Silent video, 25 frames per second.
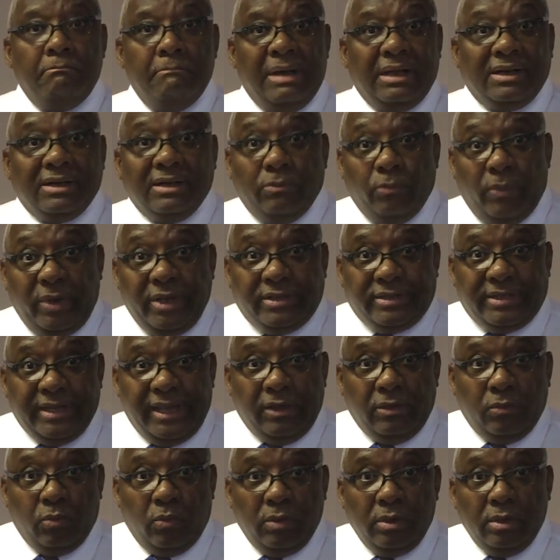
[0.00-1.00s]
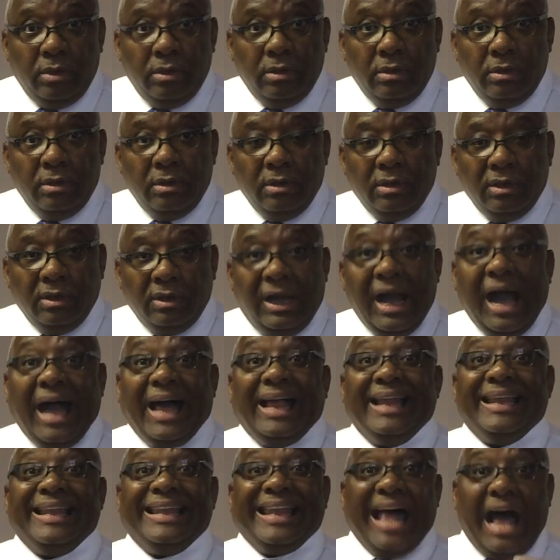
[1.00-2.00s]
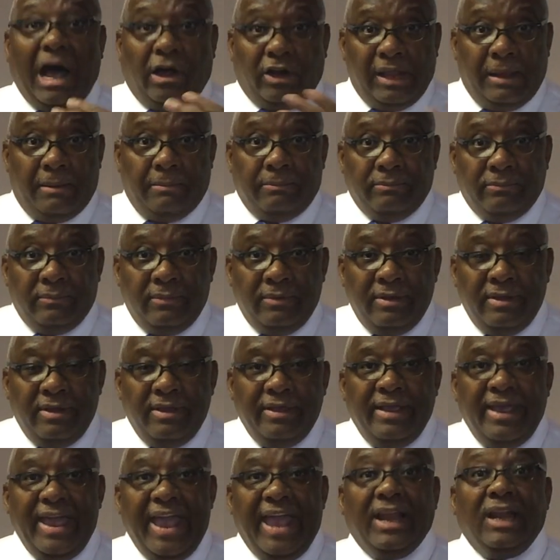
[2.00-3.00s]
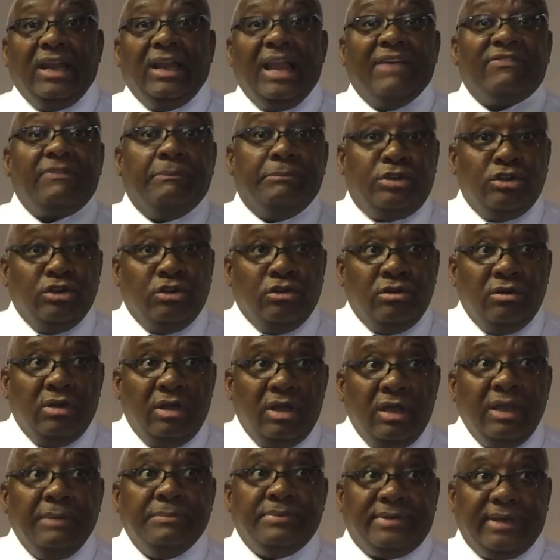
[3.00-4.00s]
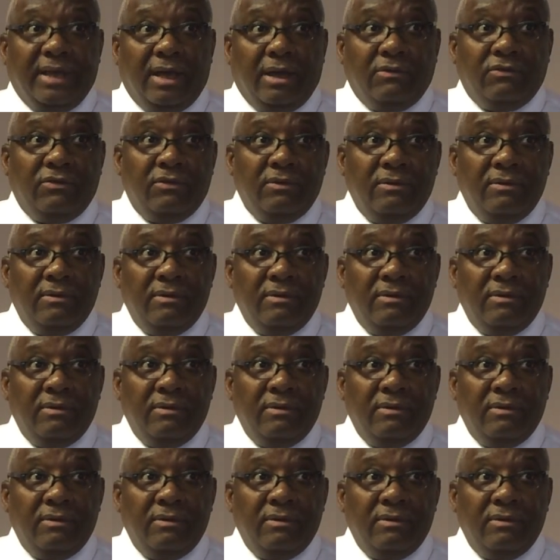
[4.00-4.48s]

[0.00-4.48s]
But we see God allowed him and left him to himself.